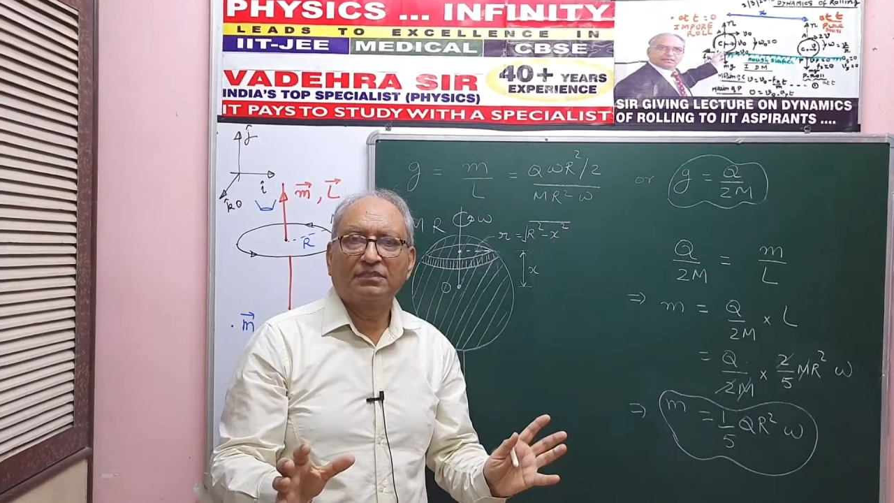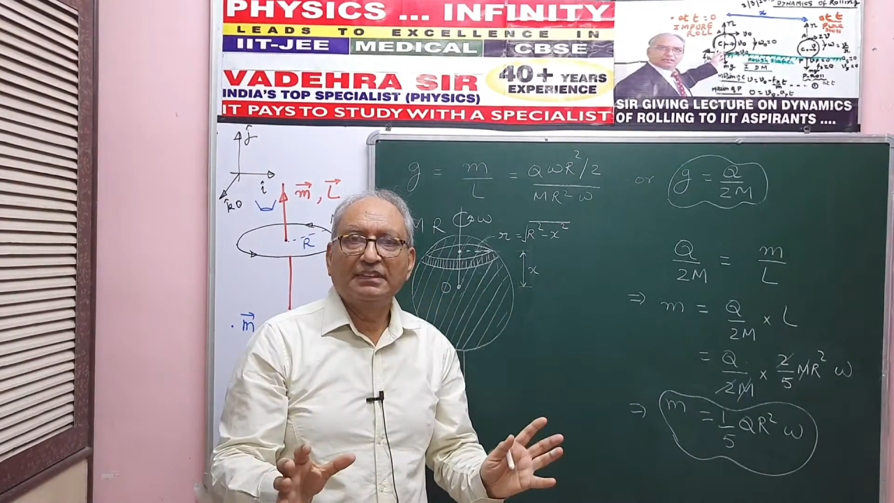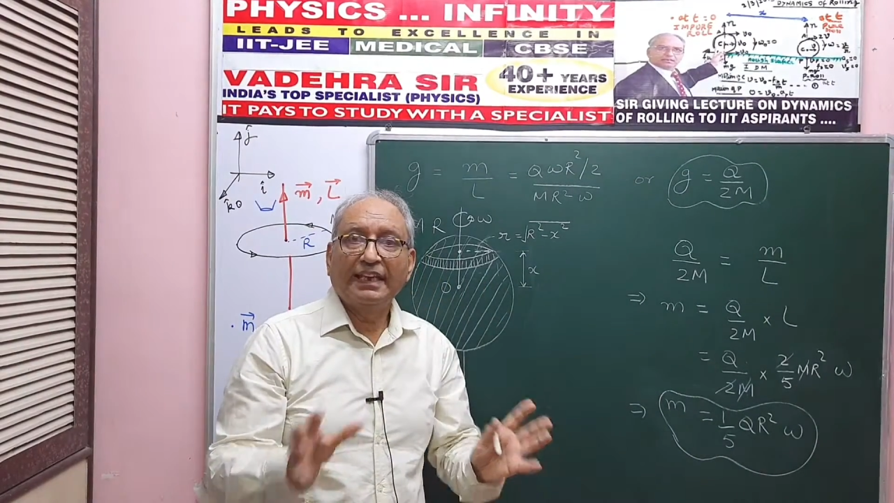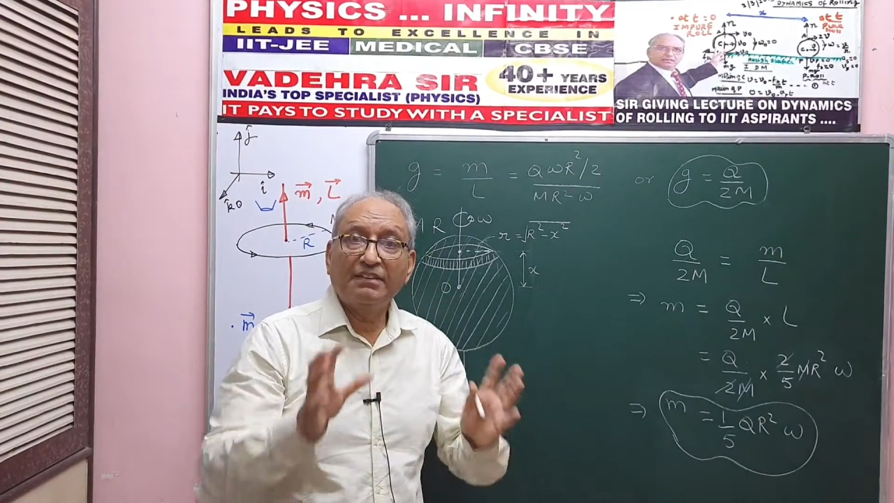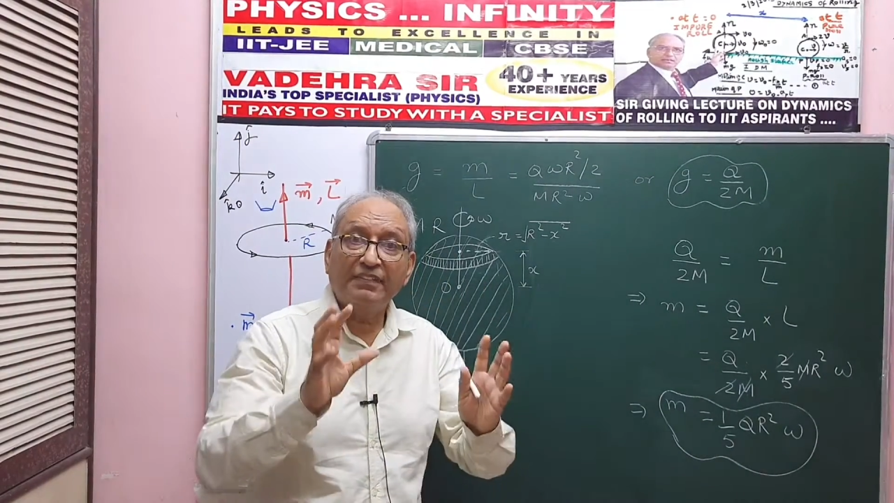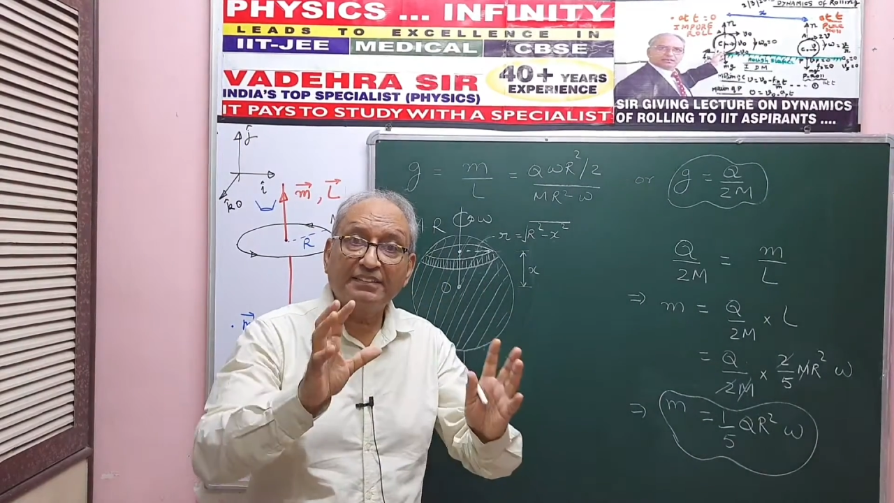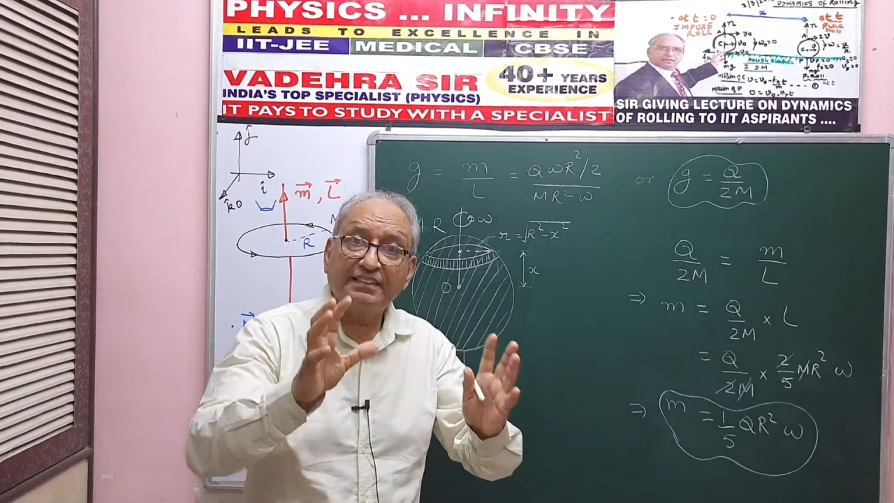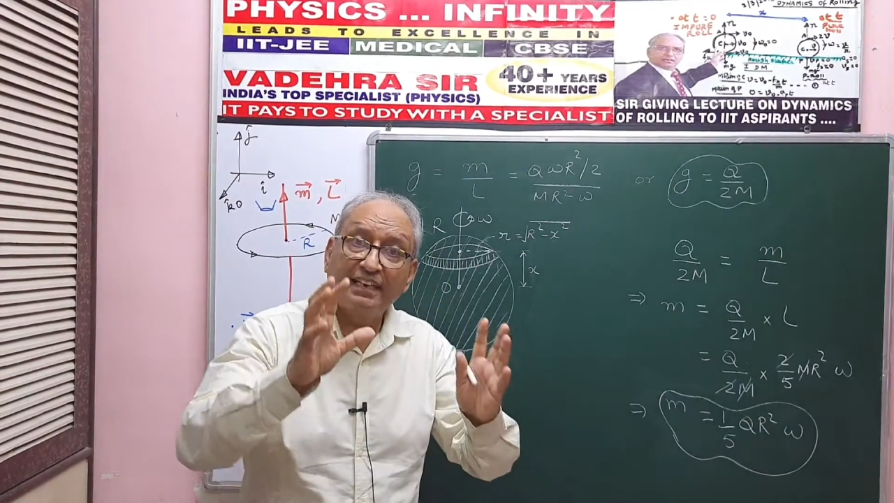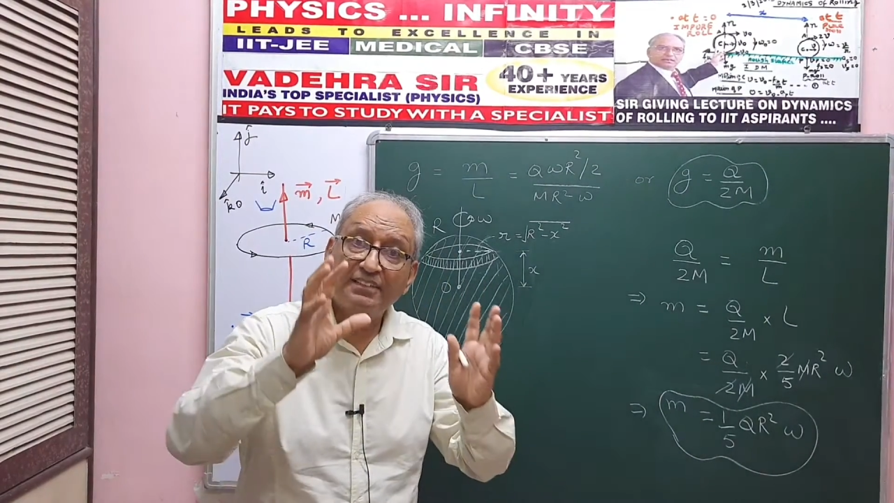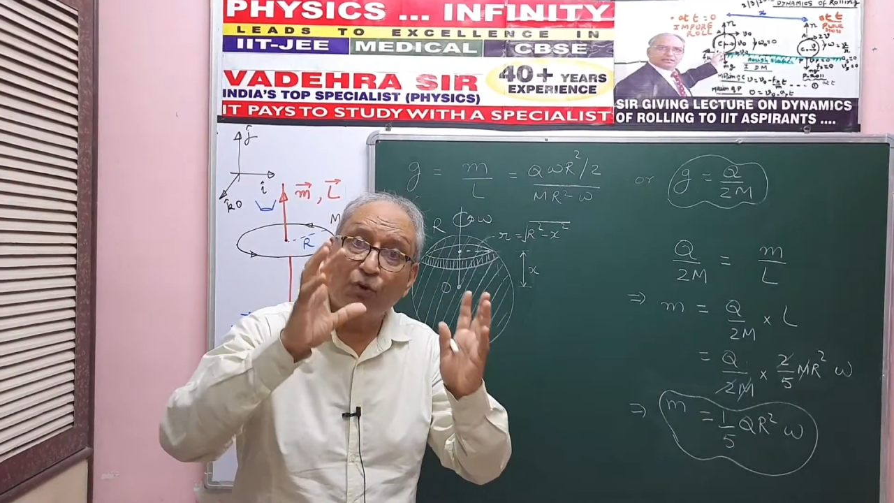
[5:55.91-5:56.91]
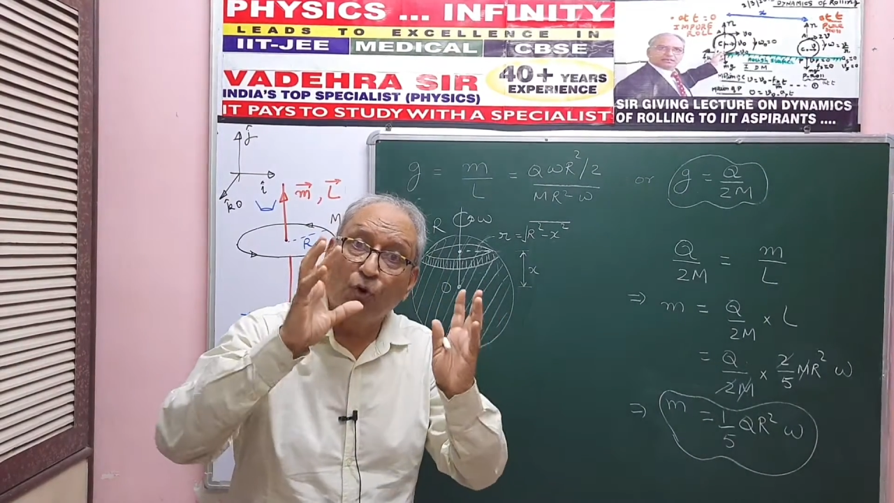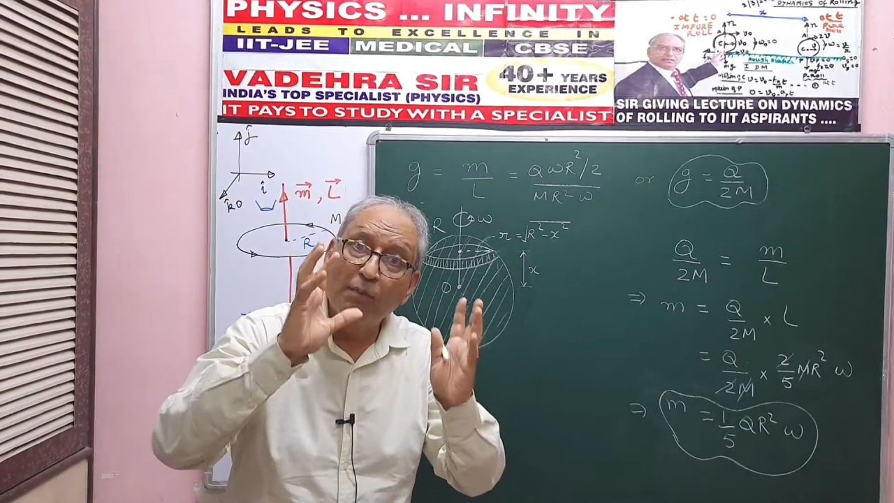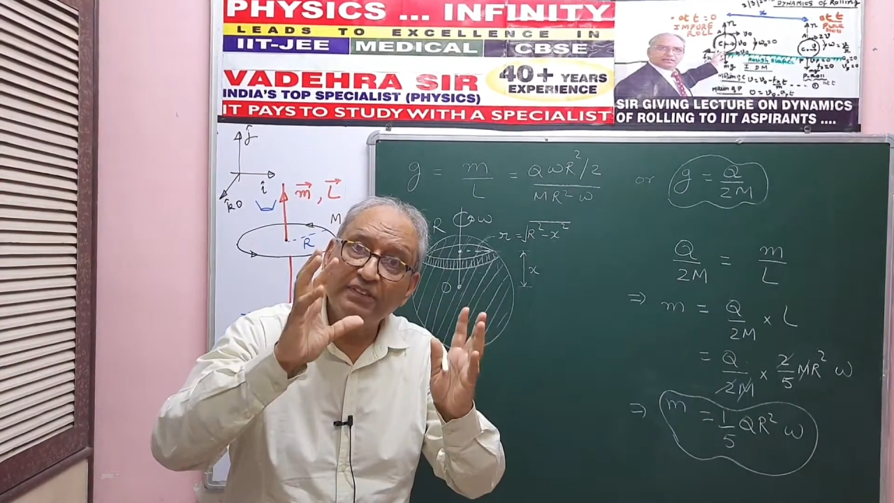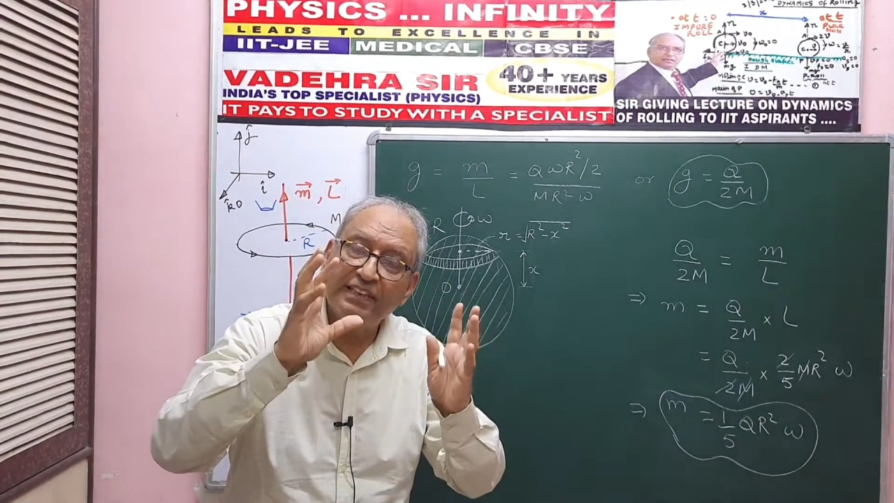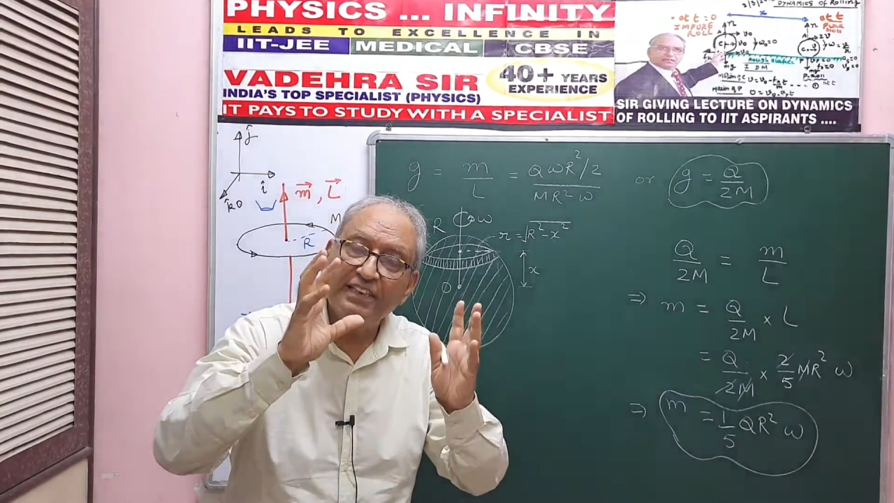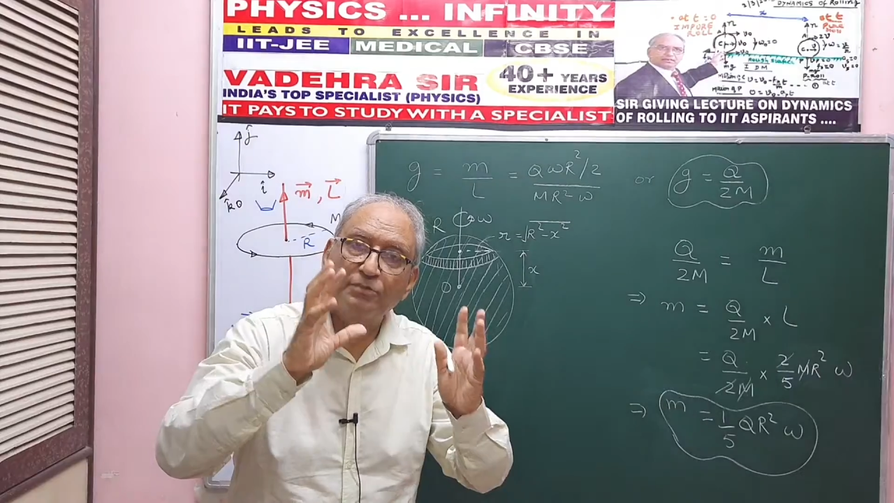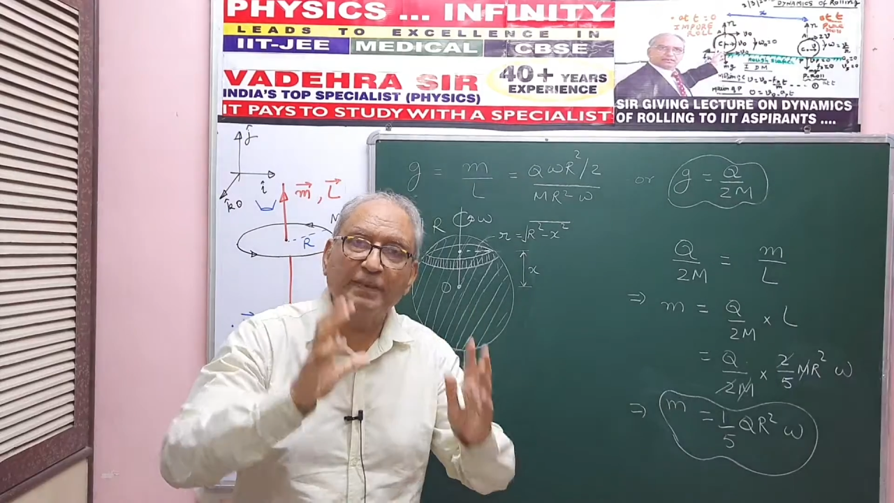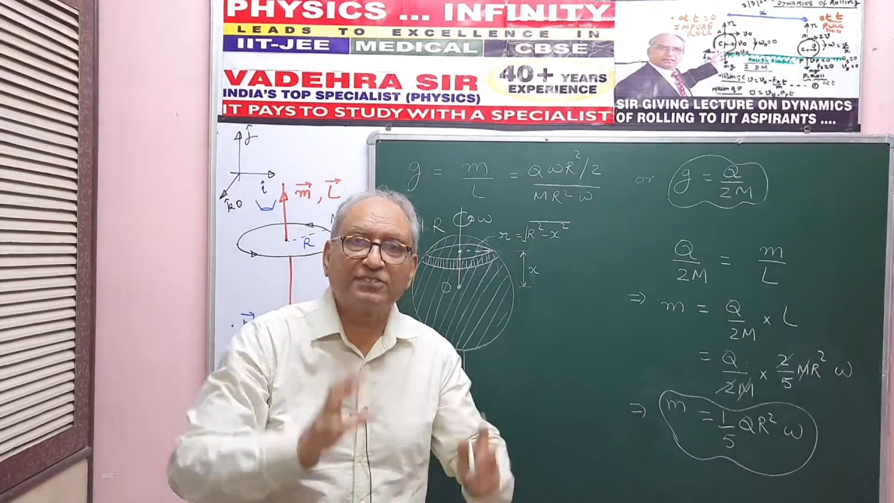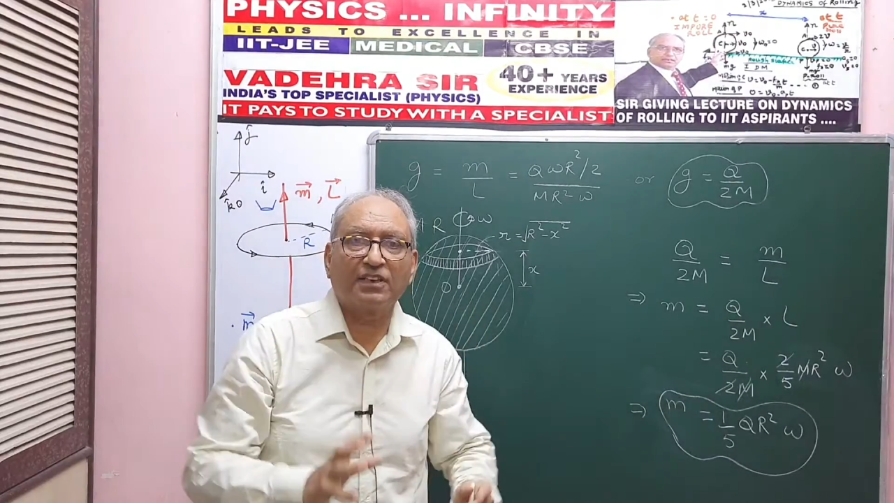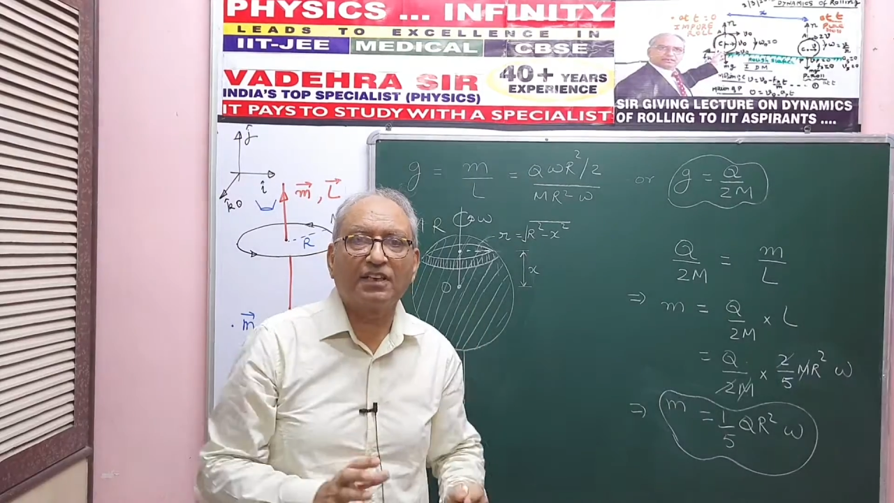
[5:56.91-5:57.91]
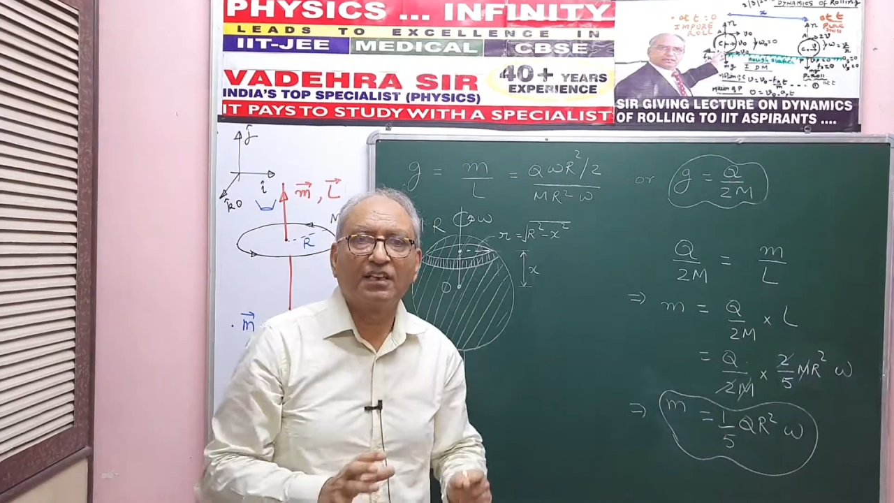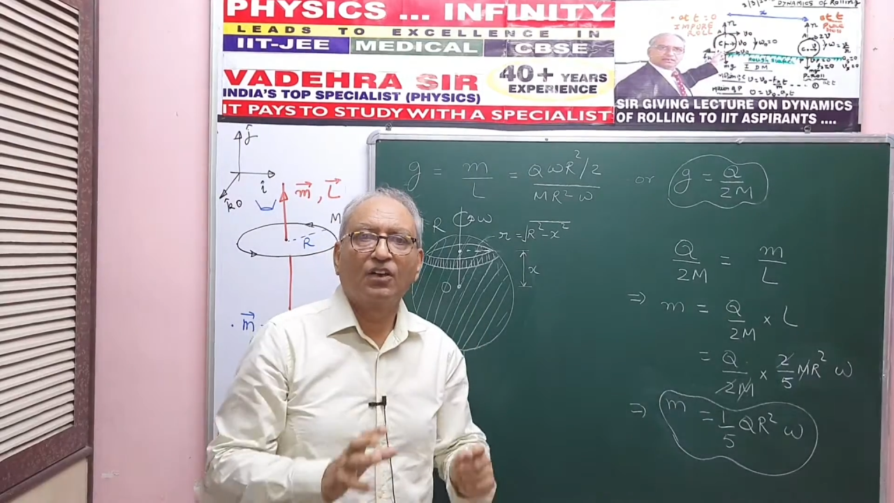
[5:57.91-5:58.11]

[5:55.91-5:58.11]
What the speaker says: in which there is a homogeneous mixture